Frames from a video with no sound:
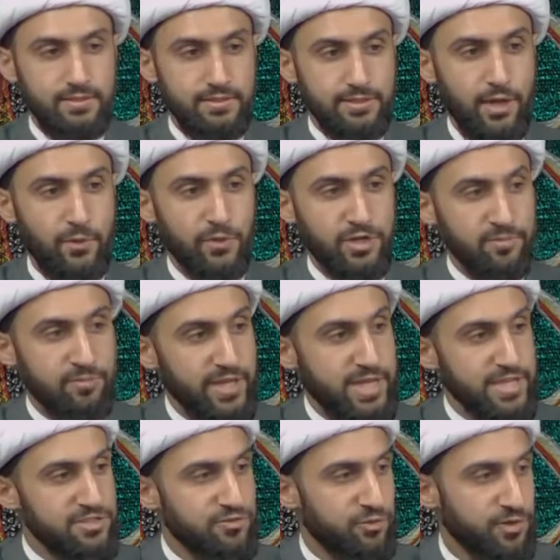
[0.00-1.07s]
That what it
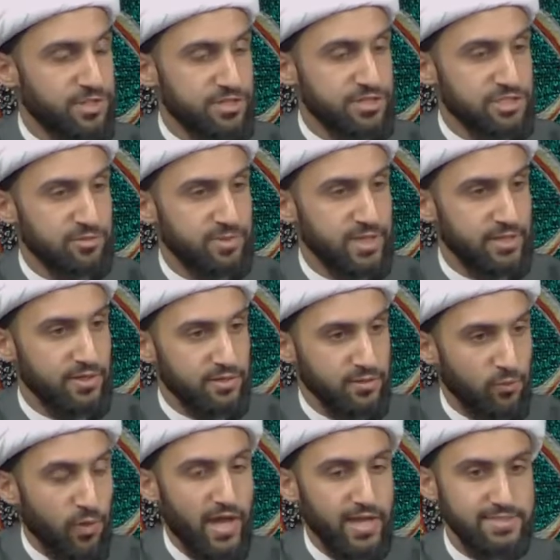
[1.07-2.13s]
means for there to
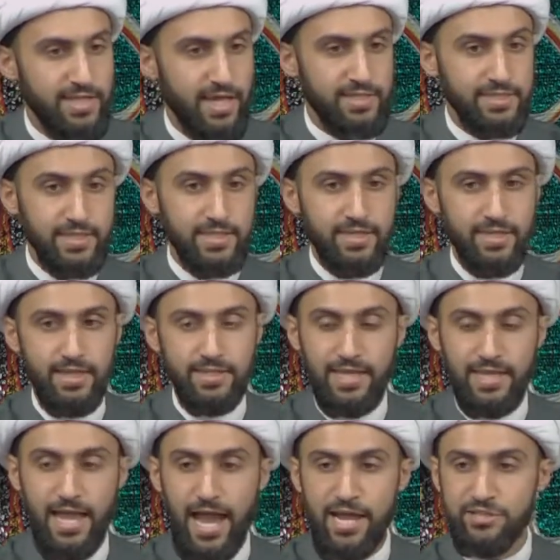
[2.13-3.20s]
be wahdaniyah in
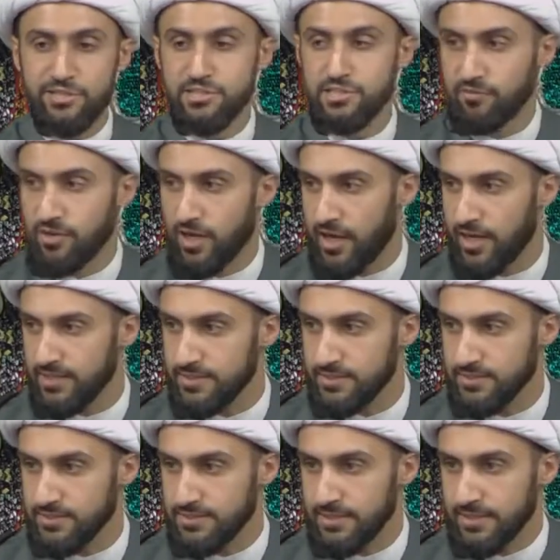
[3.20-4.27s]
the actions of God
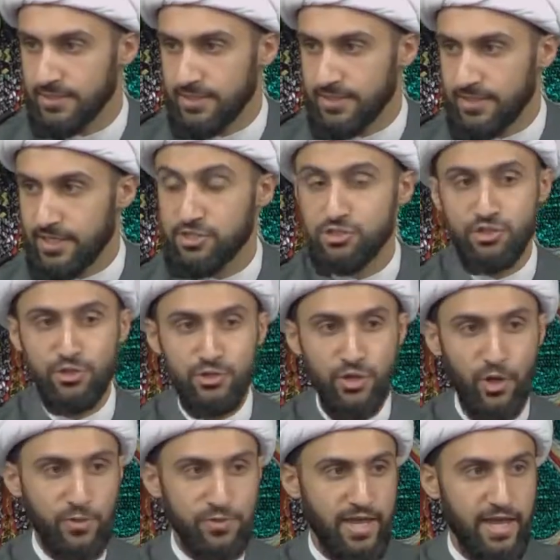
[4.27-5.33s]
is to
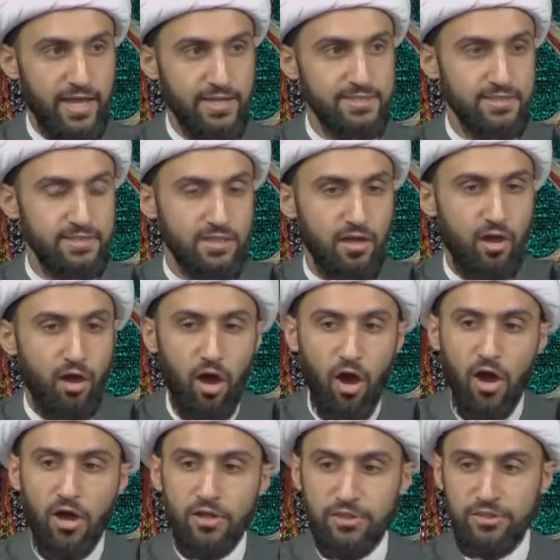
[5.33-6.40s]
know that
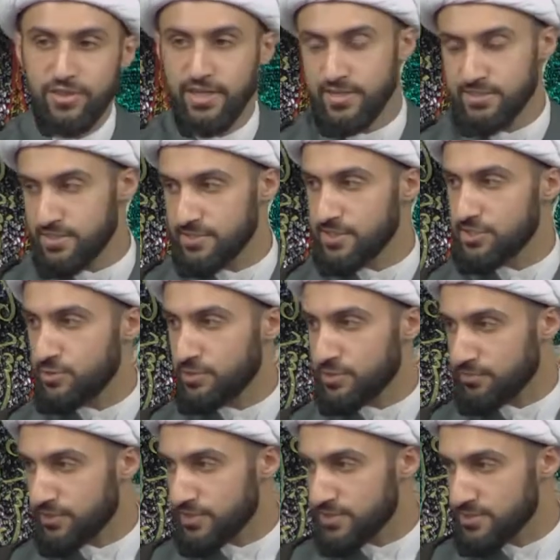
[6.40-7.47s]
all things in this
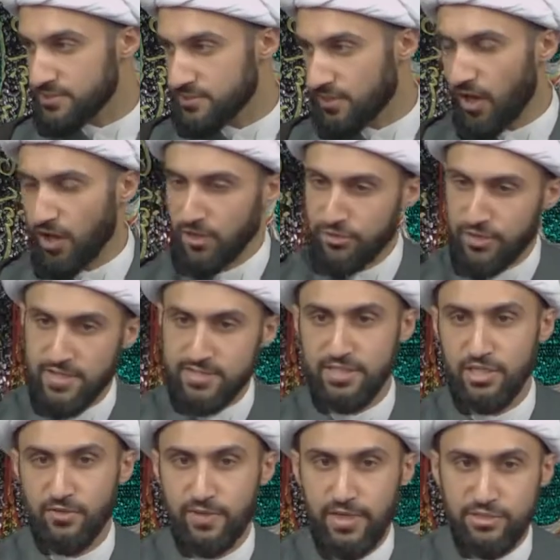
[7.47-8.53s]
universe, all things
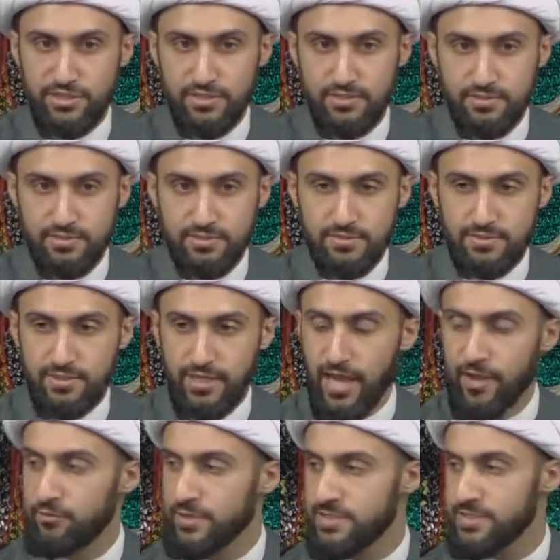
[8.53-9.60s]
in creation,
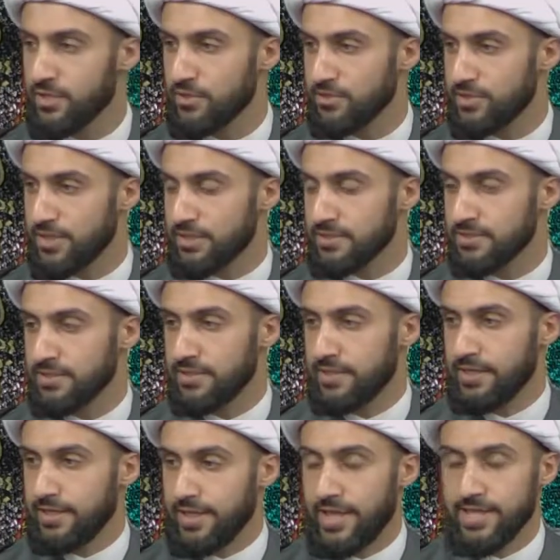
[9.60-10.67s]
every single thing,
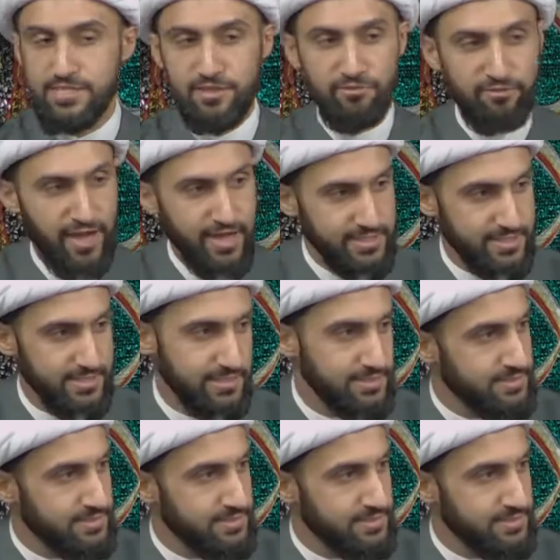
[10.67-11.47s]
its effect,